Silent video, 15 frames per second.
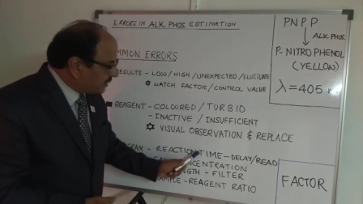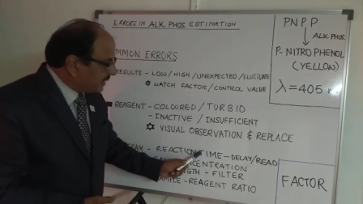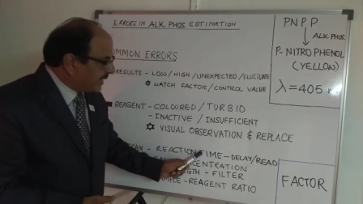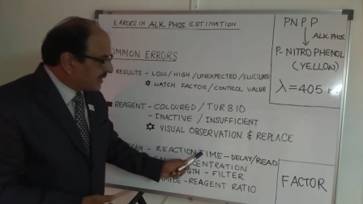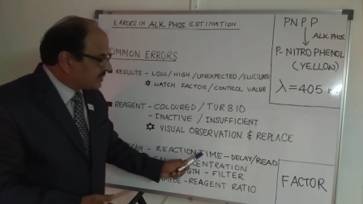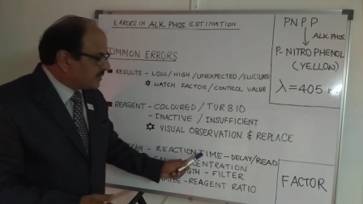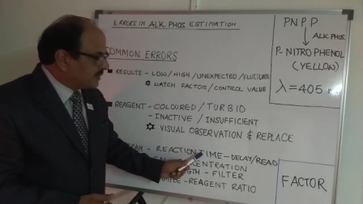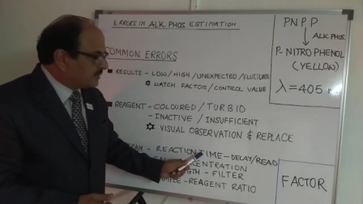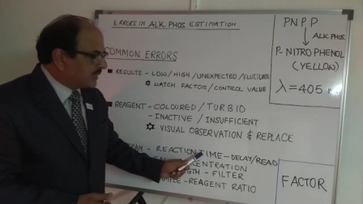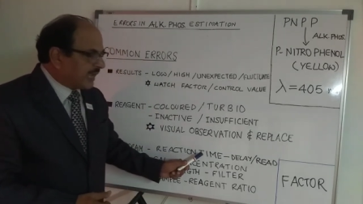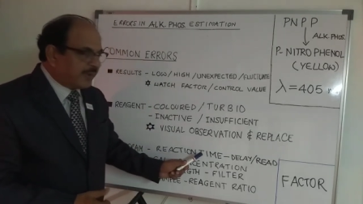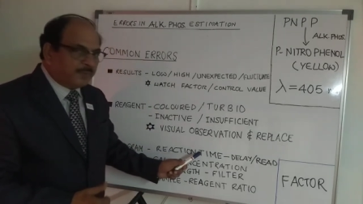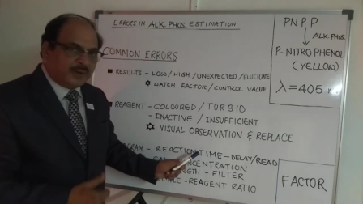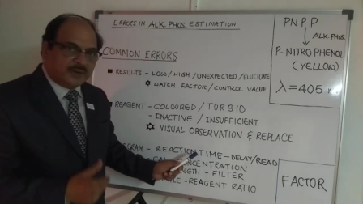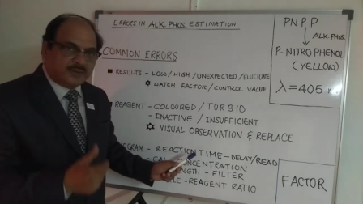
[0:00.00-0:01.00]
the reaction
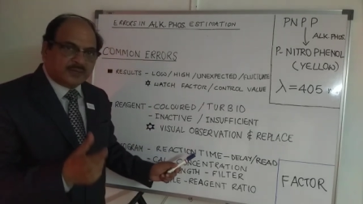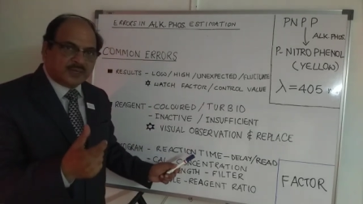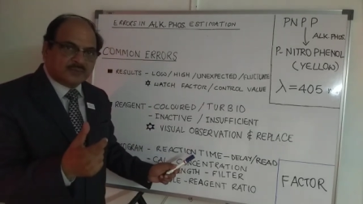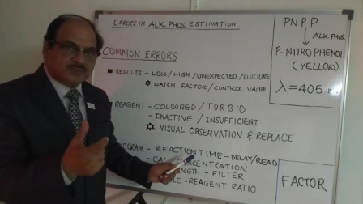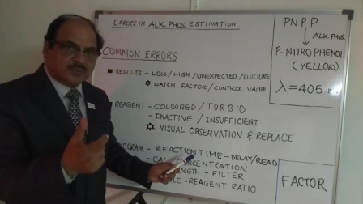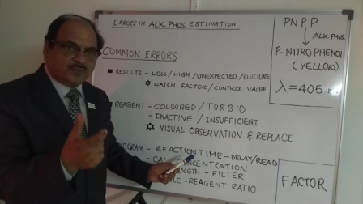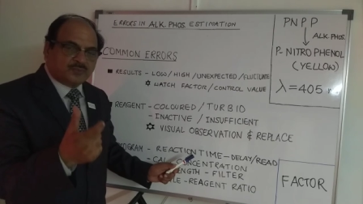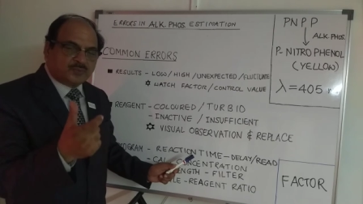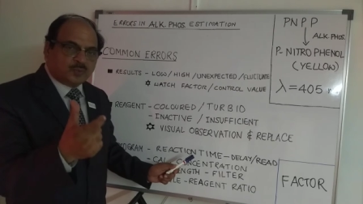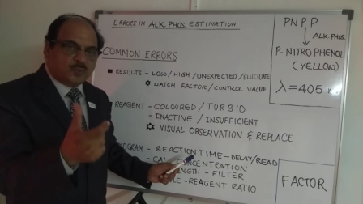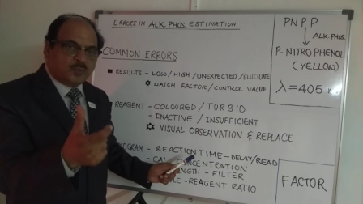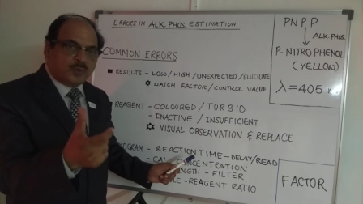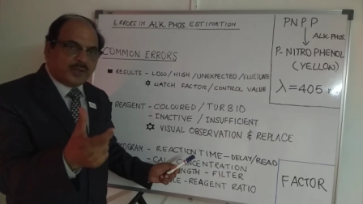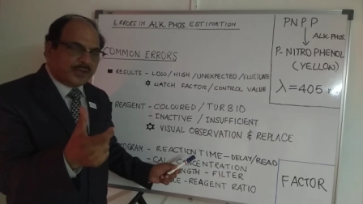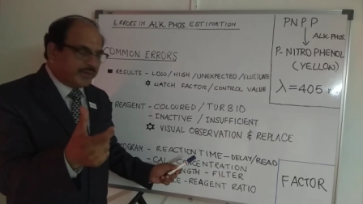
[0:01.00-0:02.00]
time in terms of
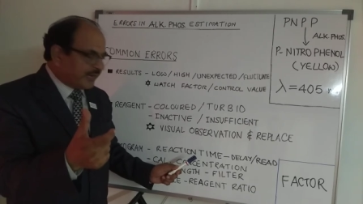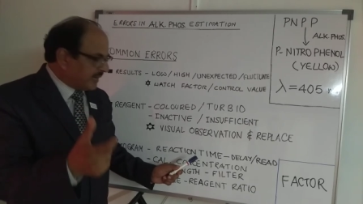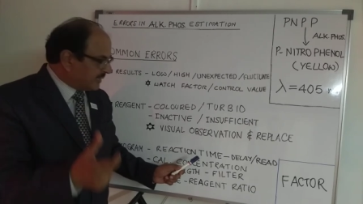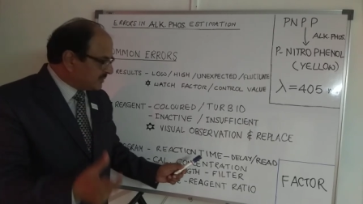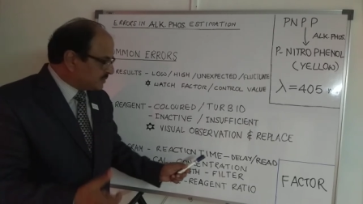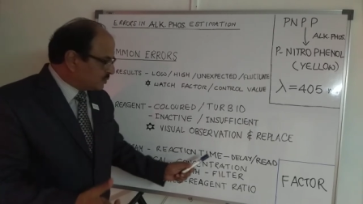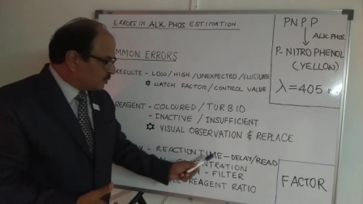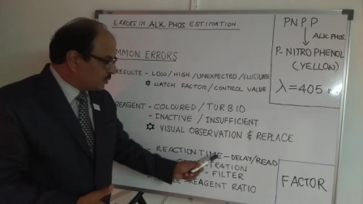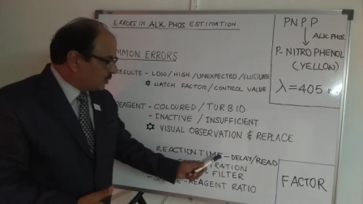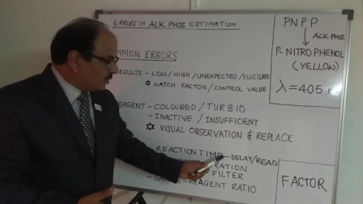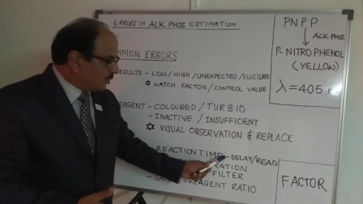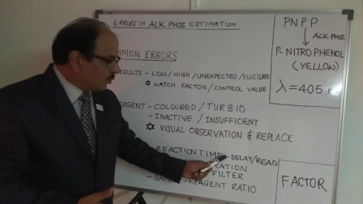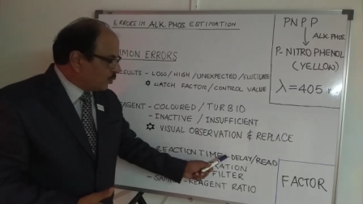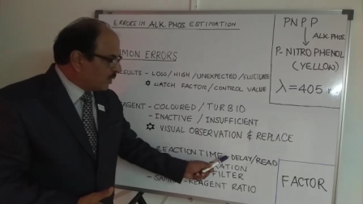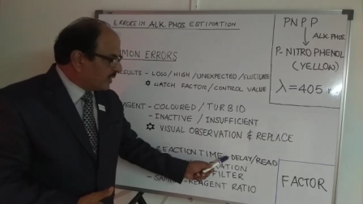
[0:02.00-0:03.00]
two areas.
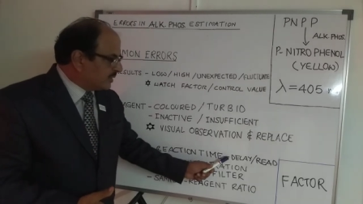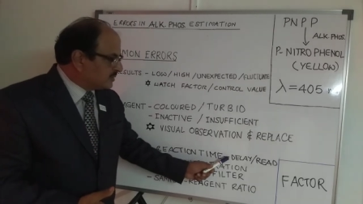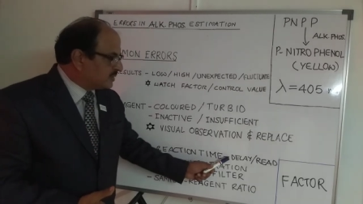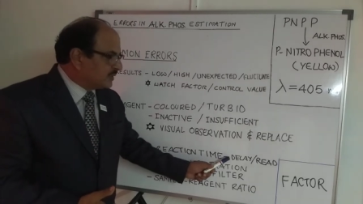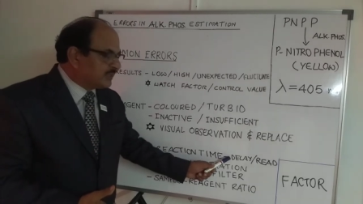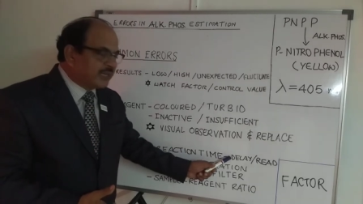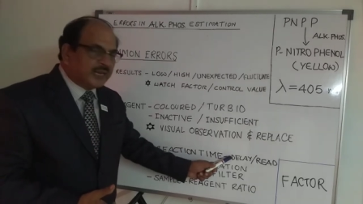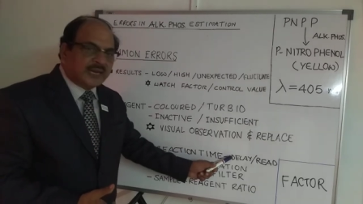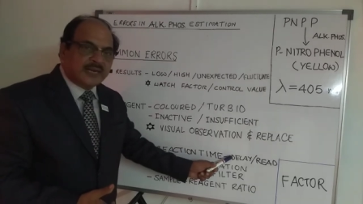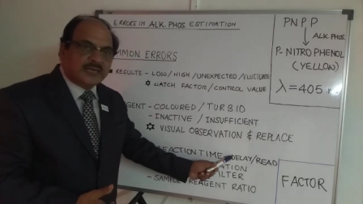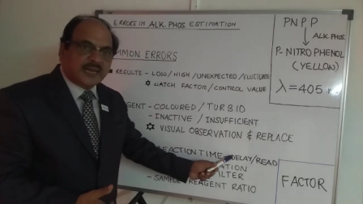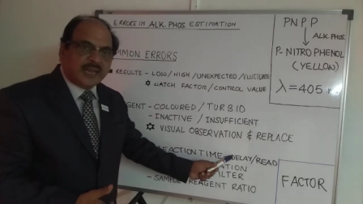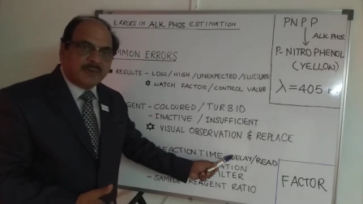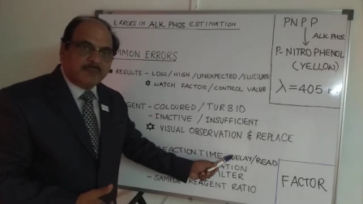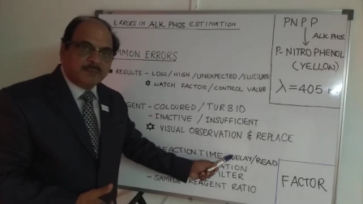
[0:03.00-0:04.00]
One is the delay
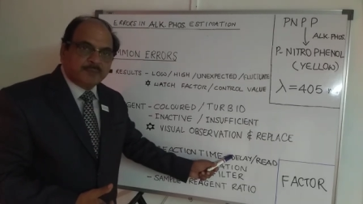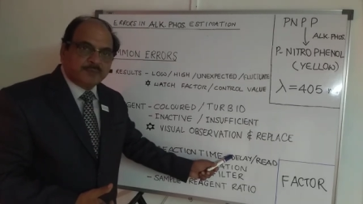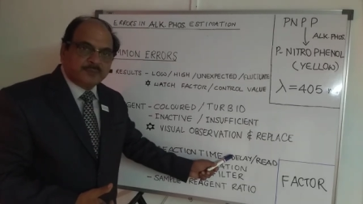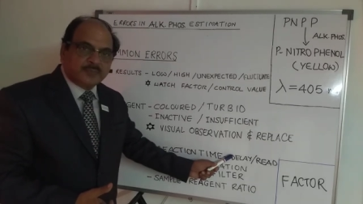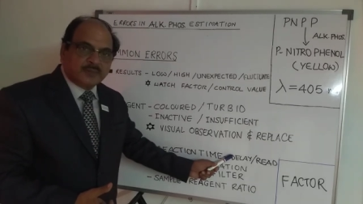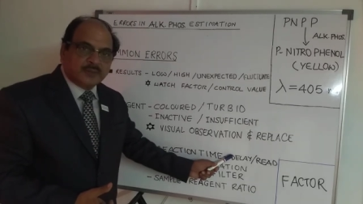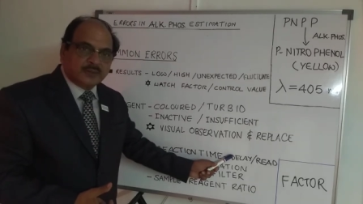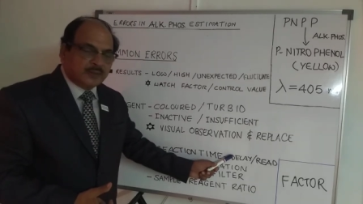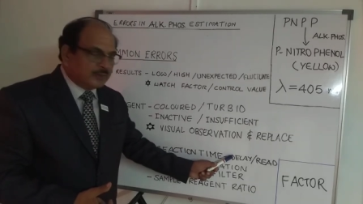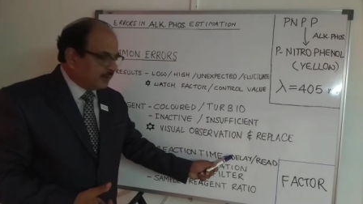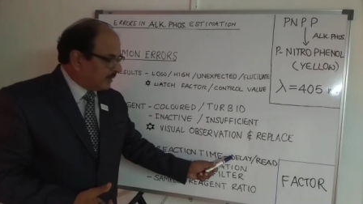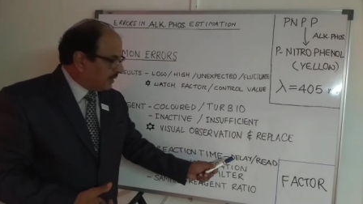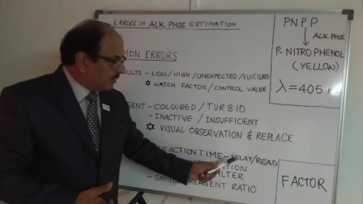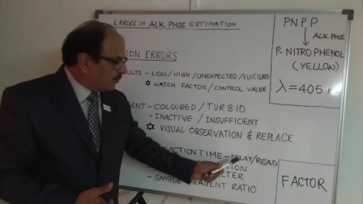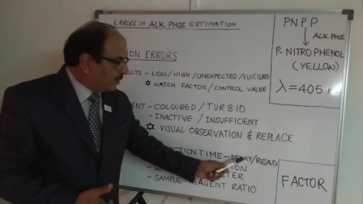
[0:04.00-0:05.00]
time,
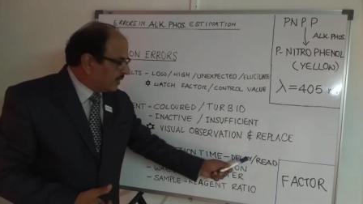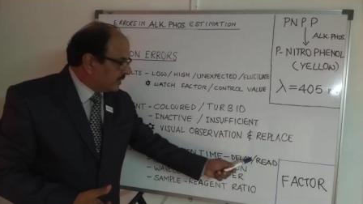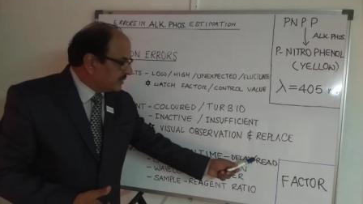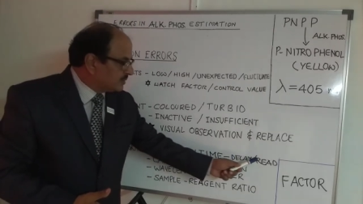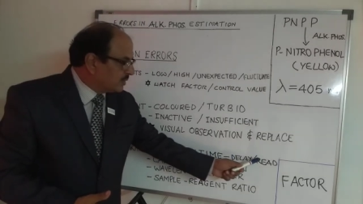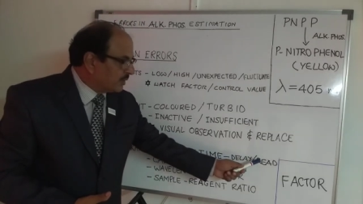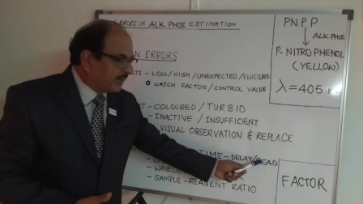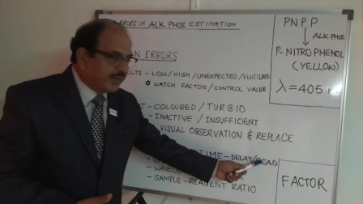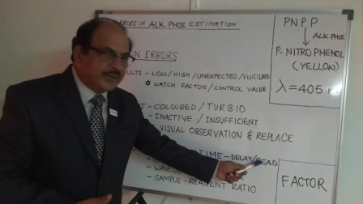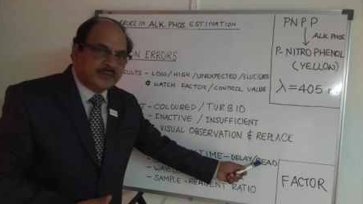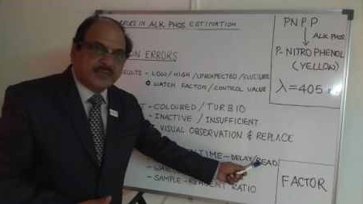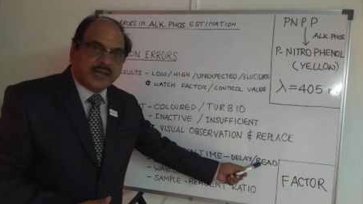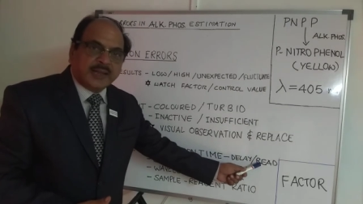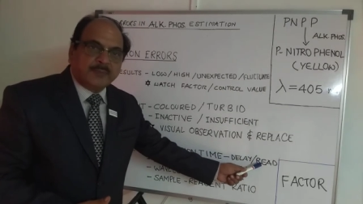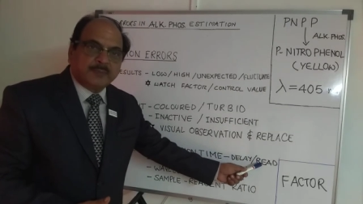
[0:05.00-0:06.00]
one is the
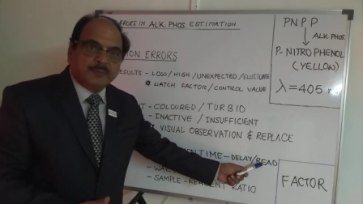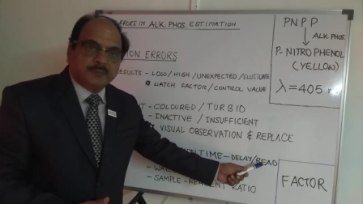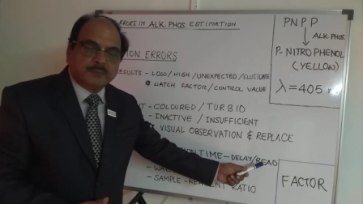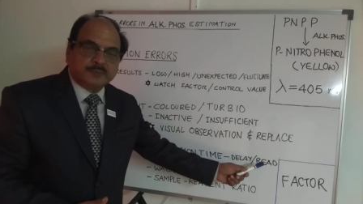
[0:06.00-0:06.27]
read time.